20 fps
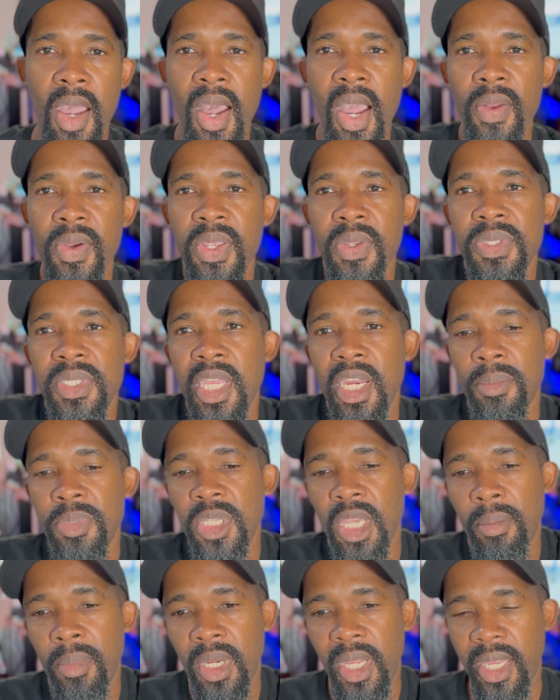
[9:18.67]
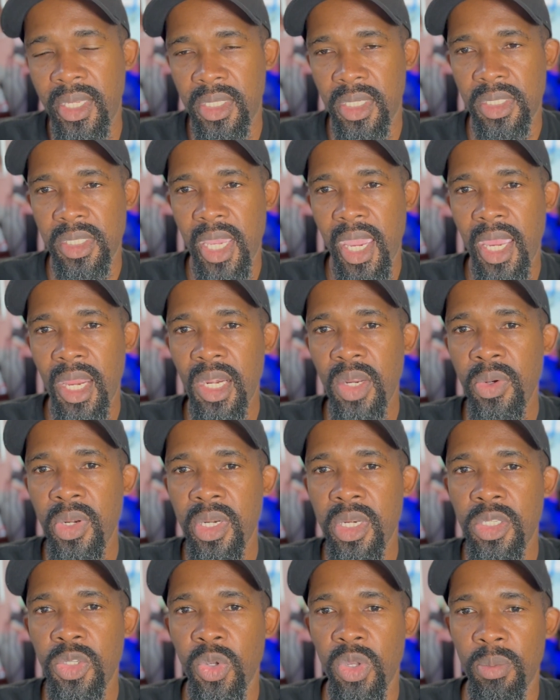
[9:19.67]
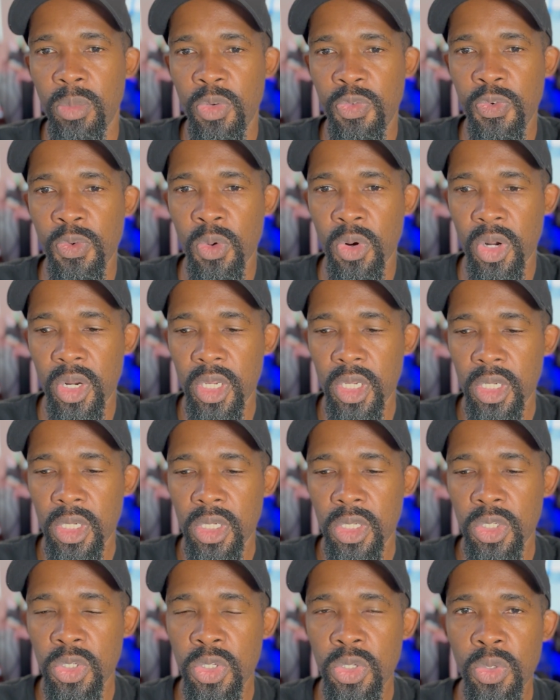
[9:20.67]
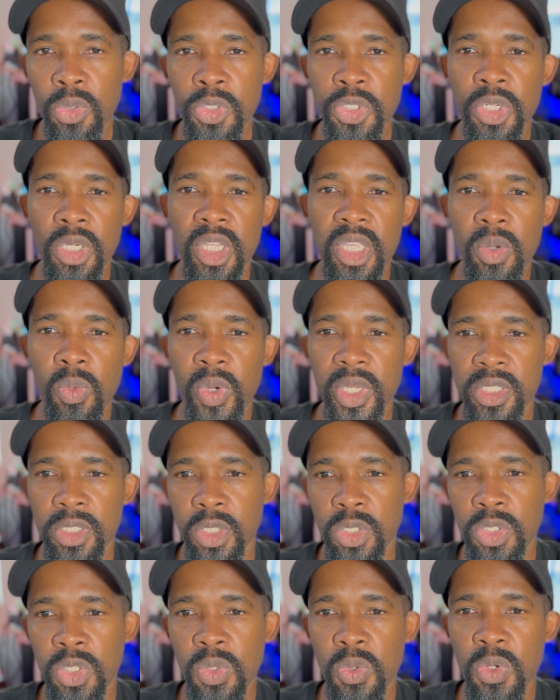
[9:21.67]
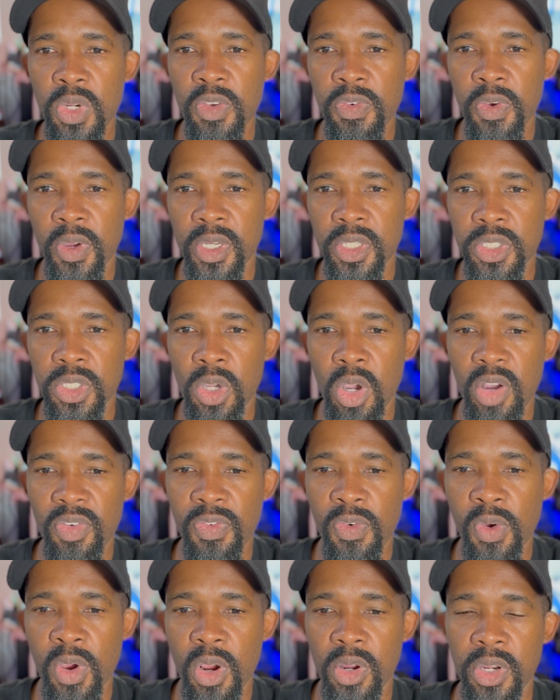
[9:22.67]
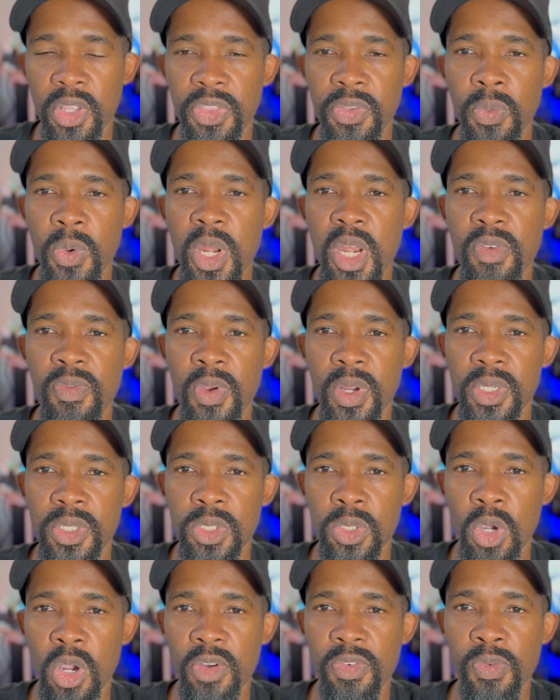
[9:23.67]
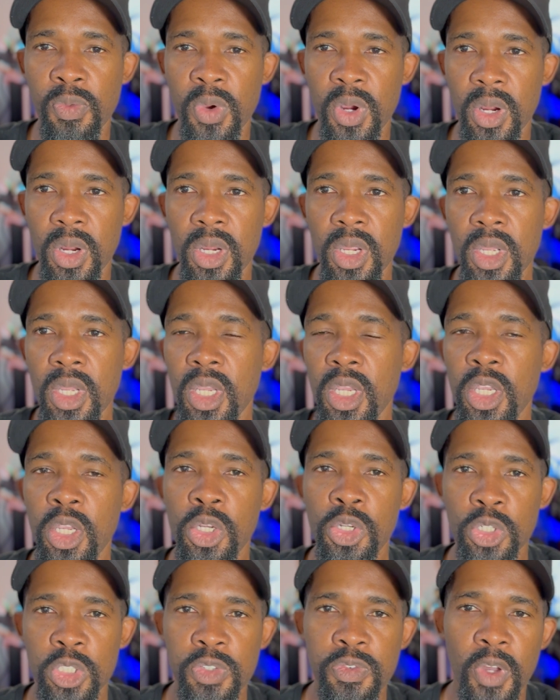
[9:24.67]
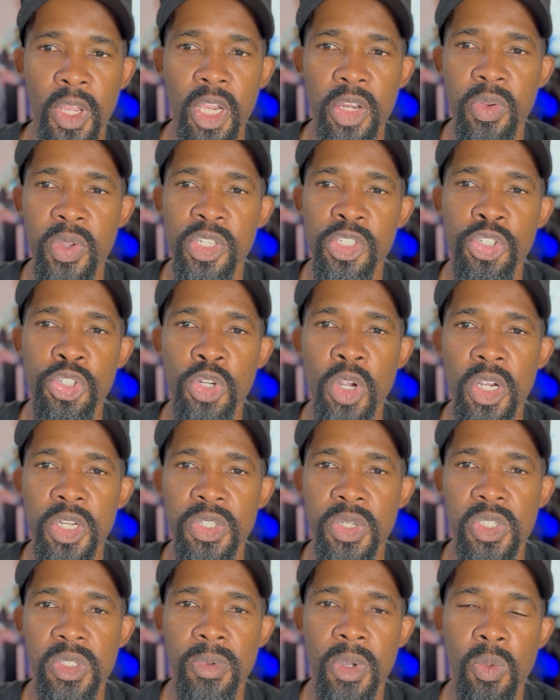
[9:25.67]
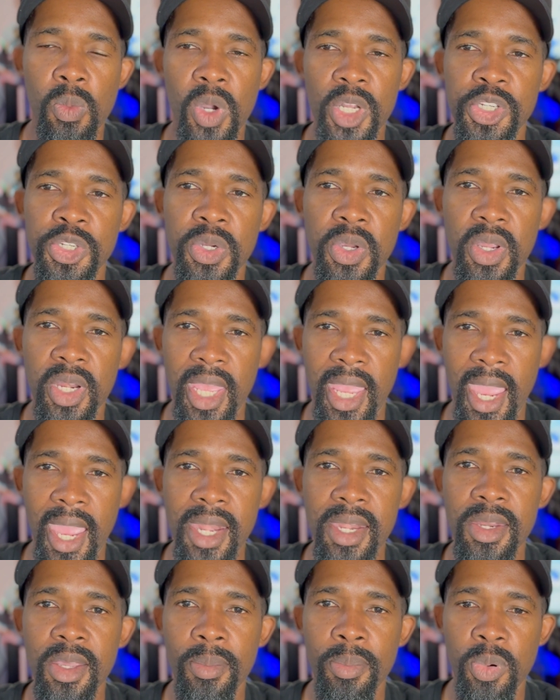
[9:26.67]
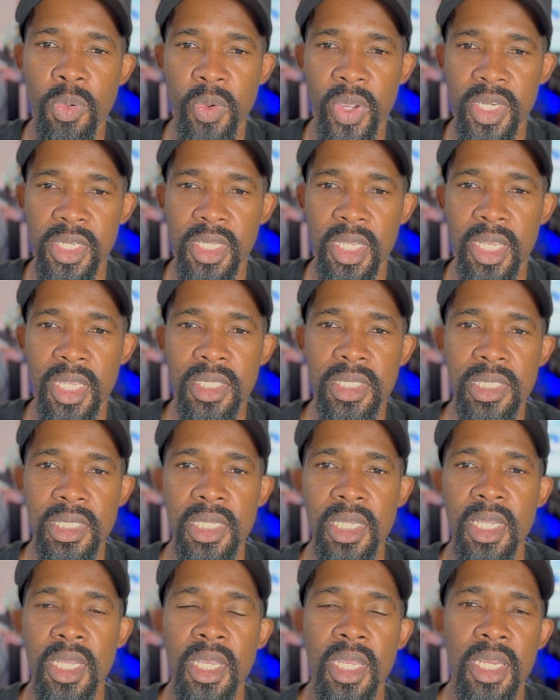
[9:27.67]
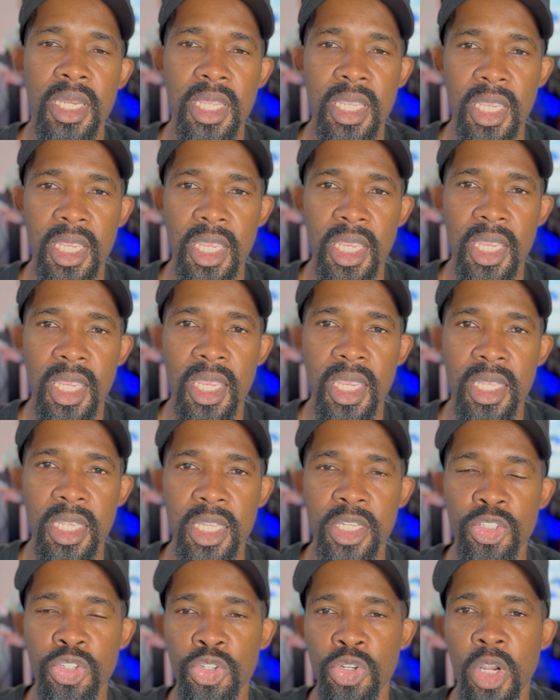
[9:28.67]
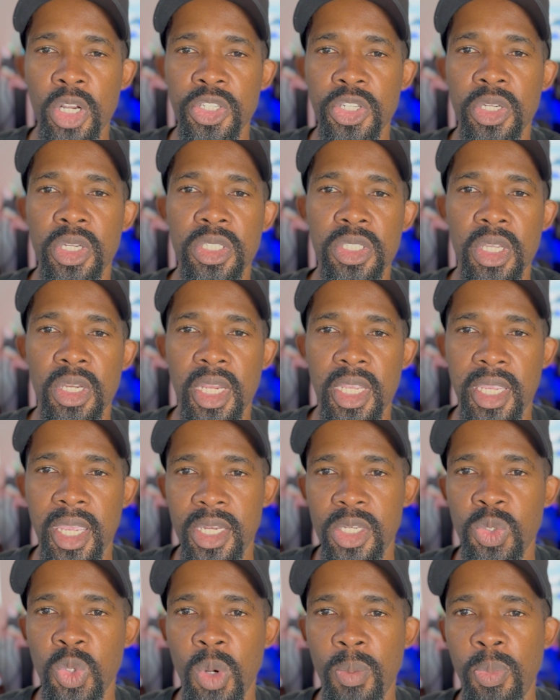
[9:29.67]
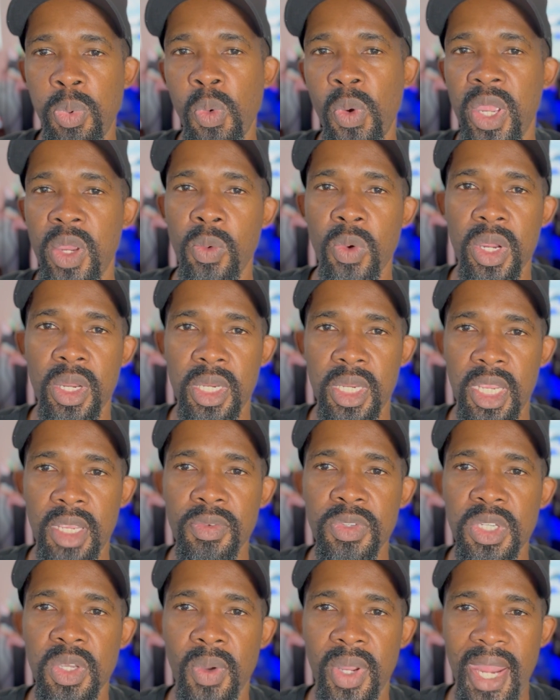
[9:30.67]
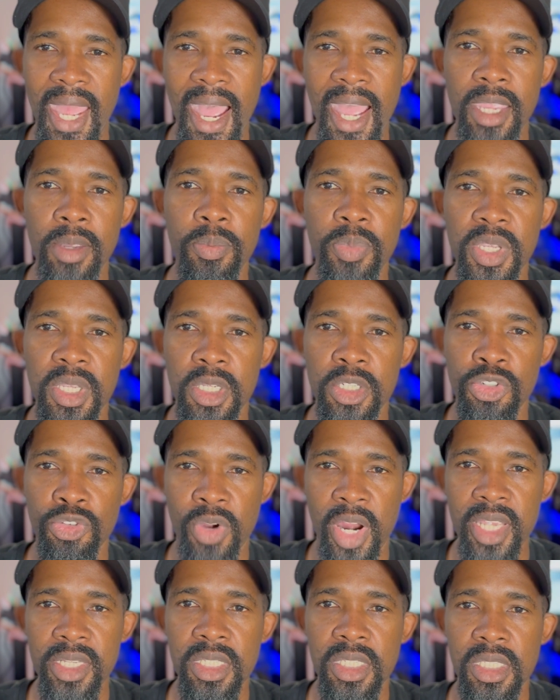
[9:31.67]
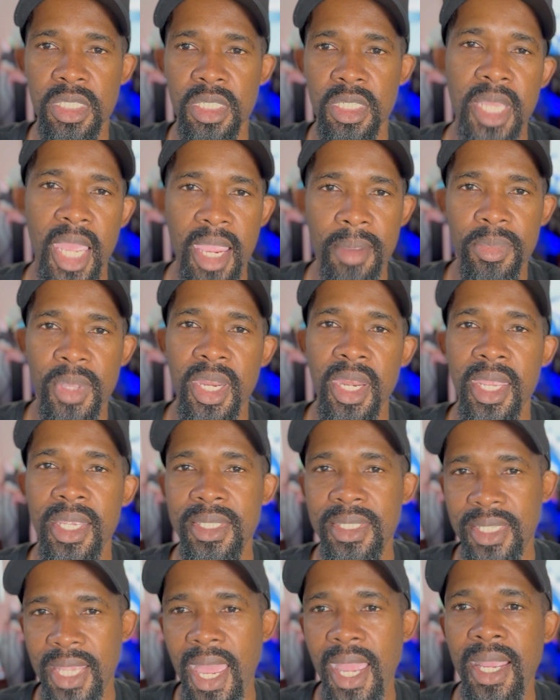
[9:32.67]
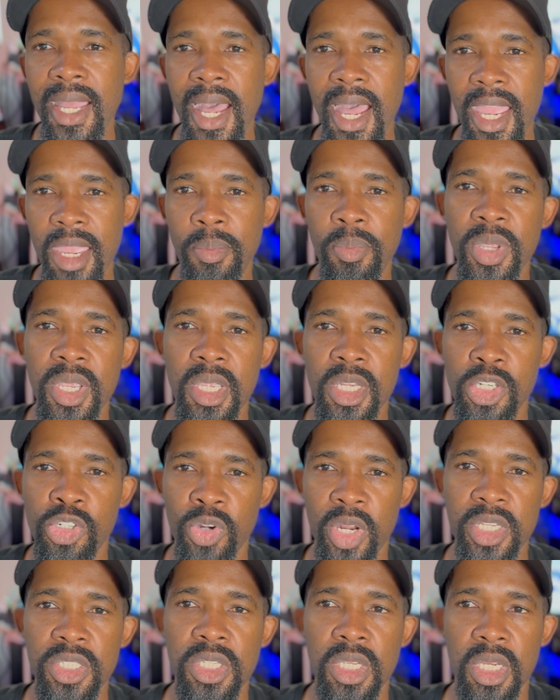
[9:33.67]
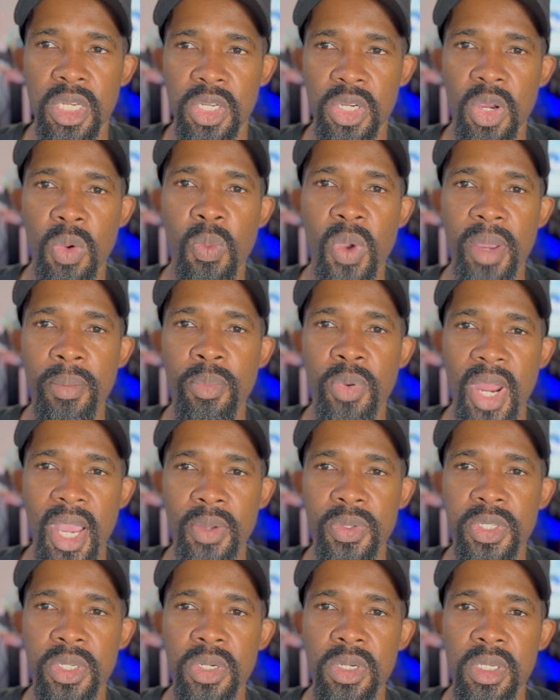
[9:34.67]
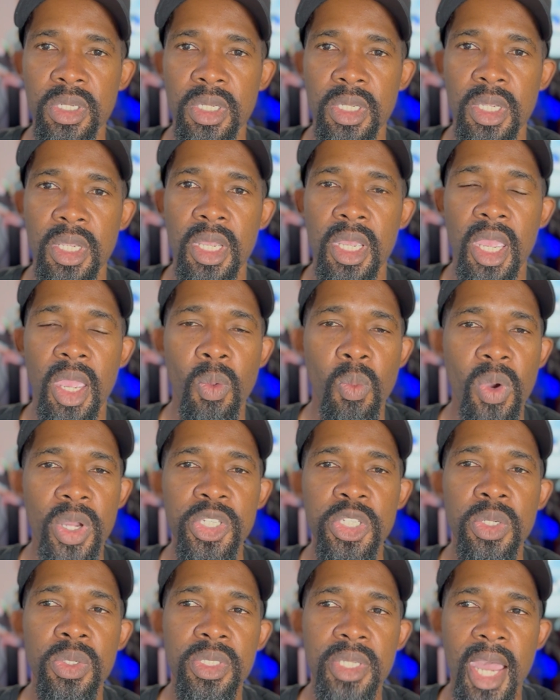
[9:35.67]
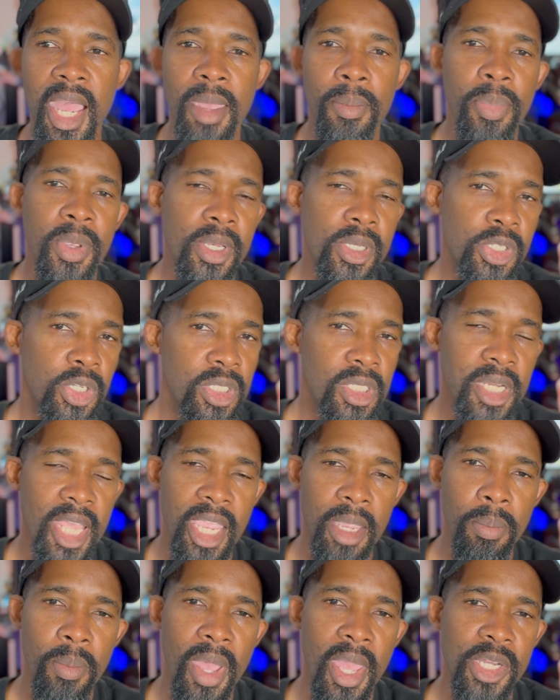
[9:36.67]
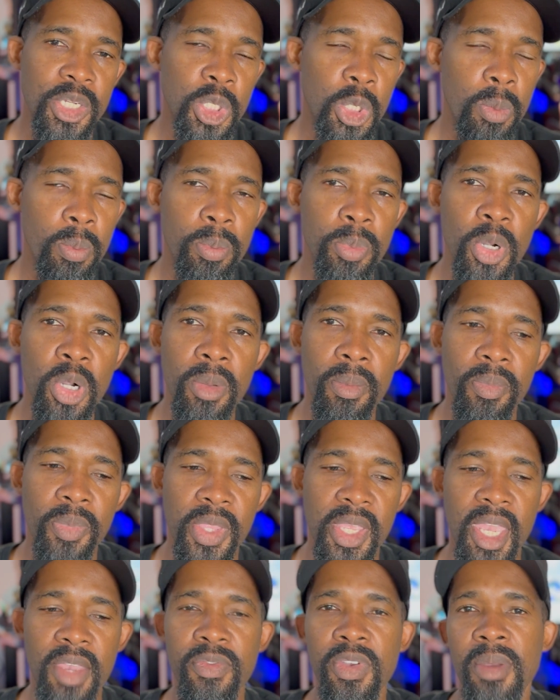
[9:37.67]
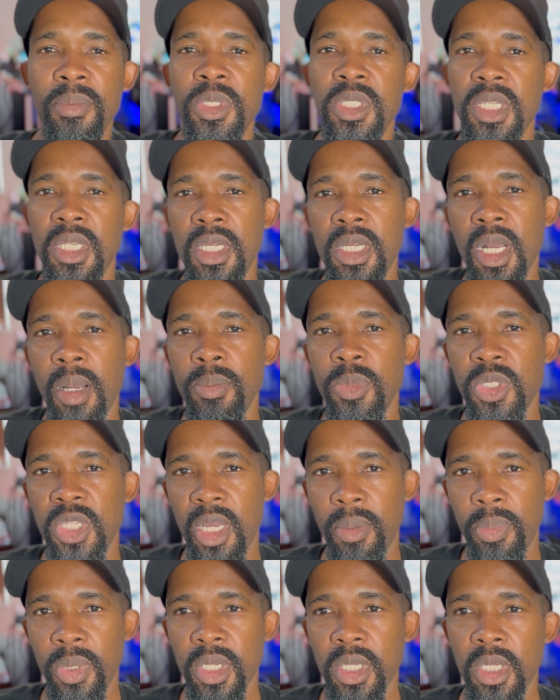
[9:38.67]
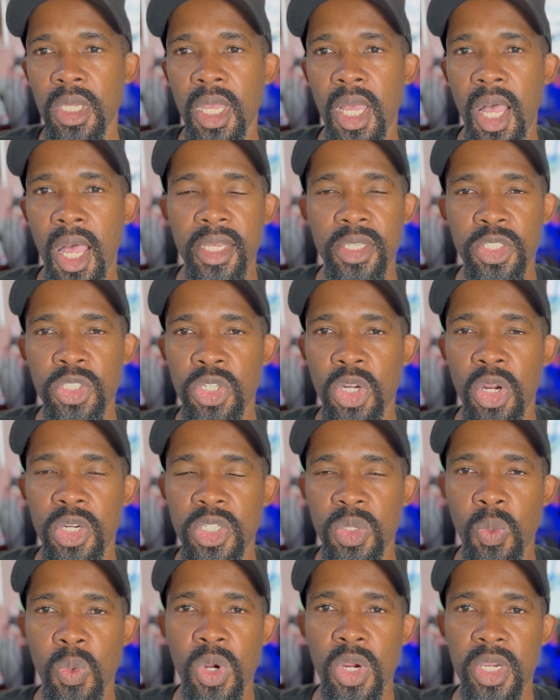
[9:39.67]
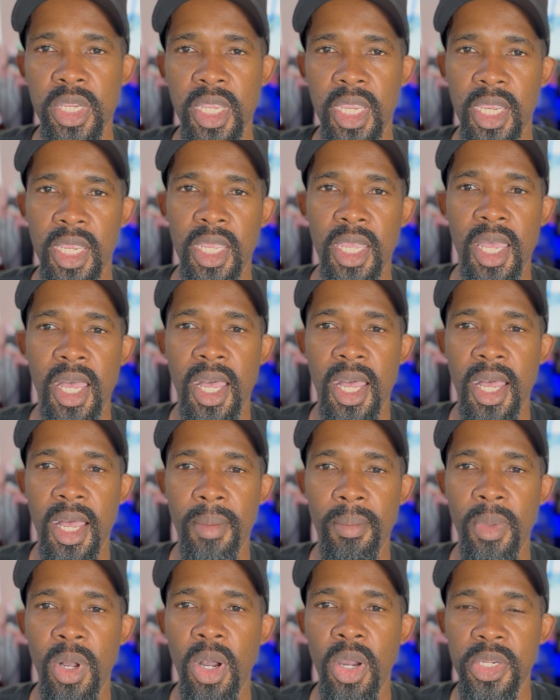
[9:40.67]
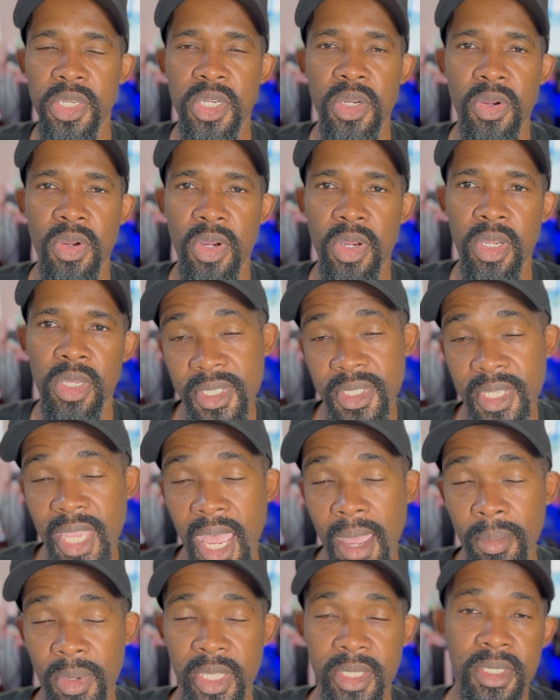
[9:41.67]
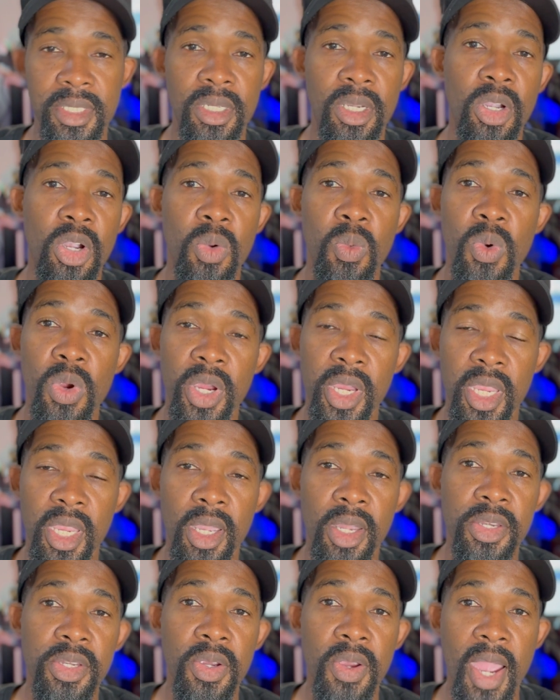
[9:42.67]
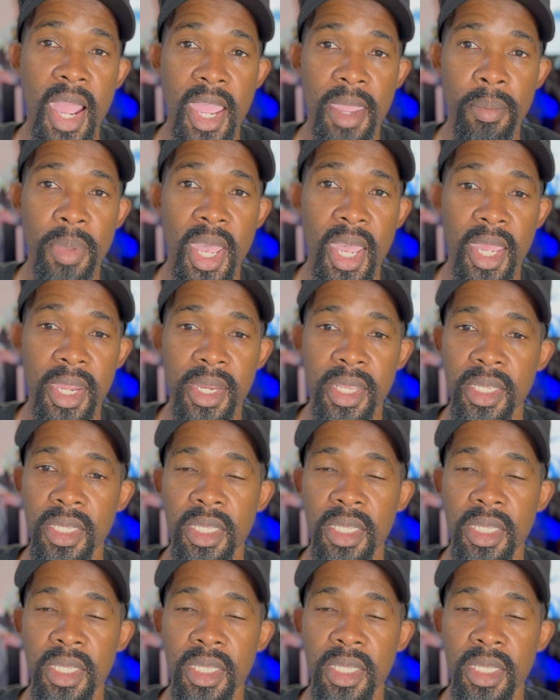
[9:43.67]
how do you set up something like this? I alluded to it before. Usually with the 2 different software or the 3 different software, you just follow the instructions, but what you're going to end up with is the instruction is going to get to a point where it gives you an IP address. Type that exact IP address in your web browser, and once you type it, just like magic, boom, the FMC comes up and starts working on your tablet or working on your iPad.